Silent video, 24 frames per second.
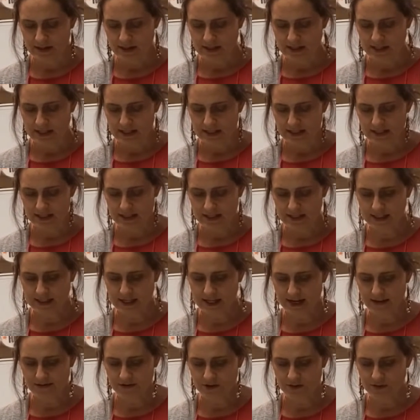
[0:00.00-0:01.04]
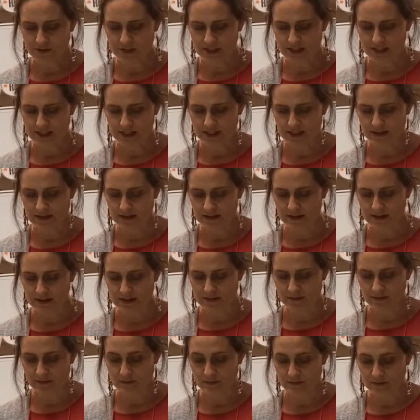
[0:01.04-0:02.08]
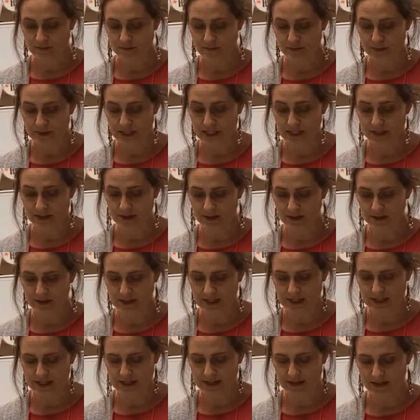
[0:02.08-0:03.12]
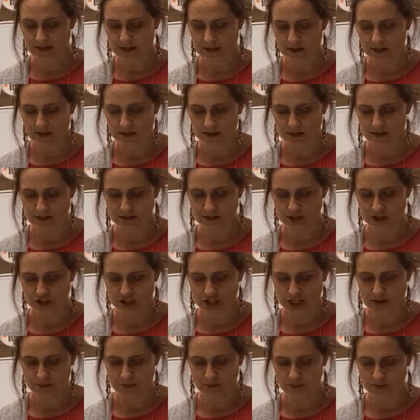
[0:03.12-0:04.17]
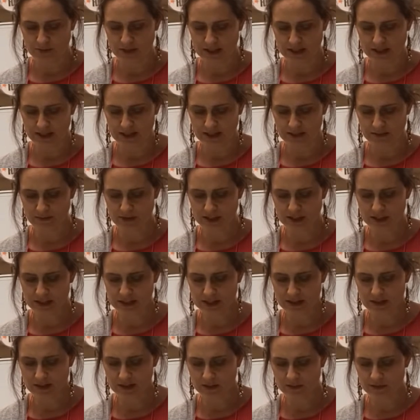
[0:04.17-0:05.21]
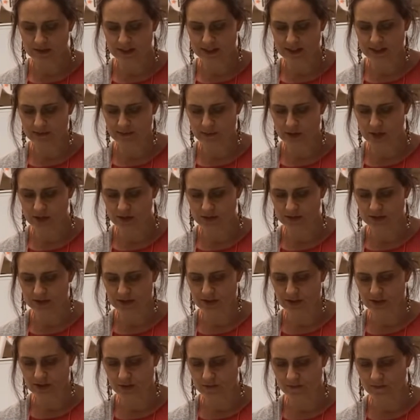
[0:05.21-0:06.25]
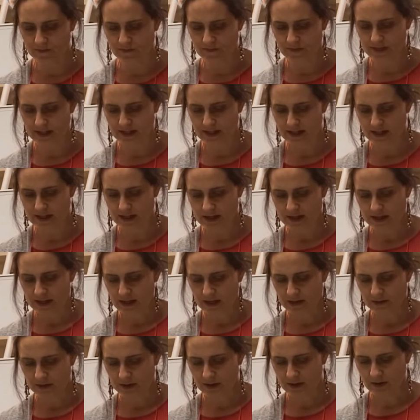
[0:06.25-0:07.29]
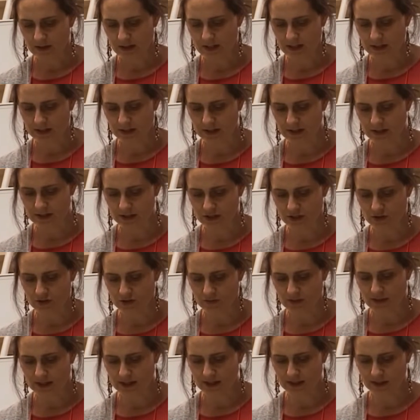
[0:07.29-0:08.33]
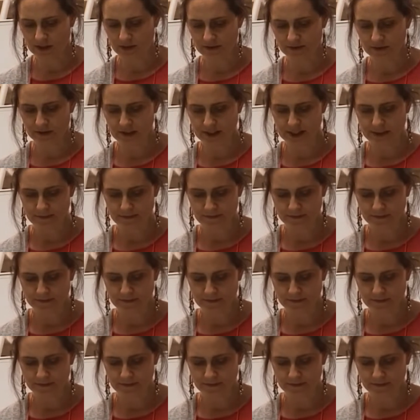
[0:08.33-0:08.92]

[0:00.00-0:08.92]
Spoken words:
It doesn't have to be bigger than the shape, but it can be just a little bit smaller. So I'm going to go ahead and just trim that carefully.